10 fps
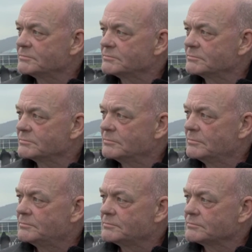
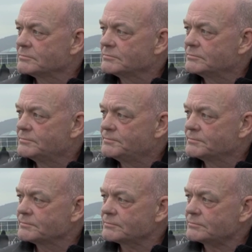
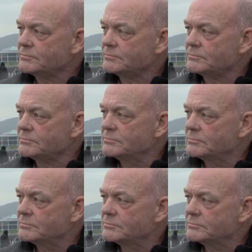
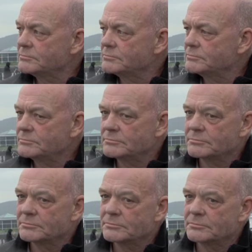
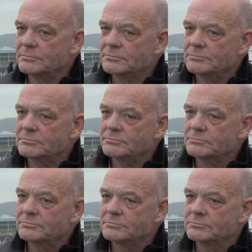
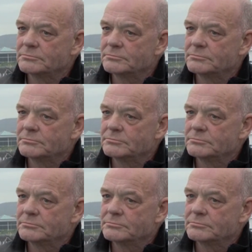
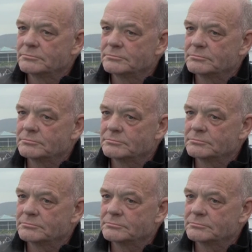Nothing is said.